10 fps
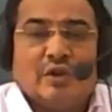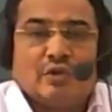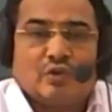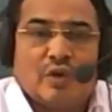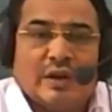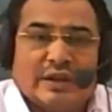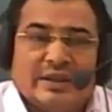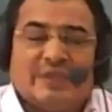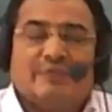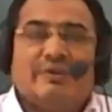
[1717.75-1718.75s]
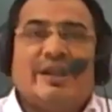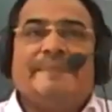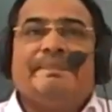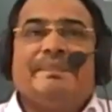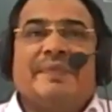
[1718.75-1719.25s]
So in this way,
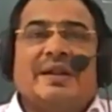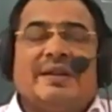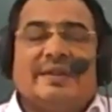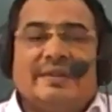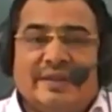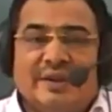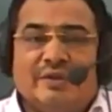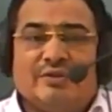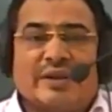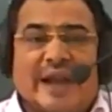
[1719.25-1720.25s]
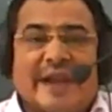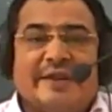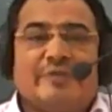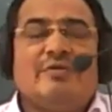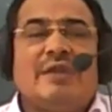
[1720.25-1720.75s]
you try
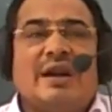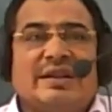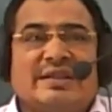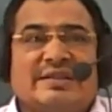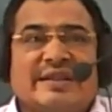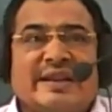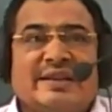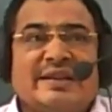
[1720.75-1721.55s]
to understand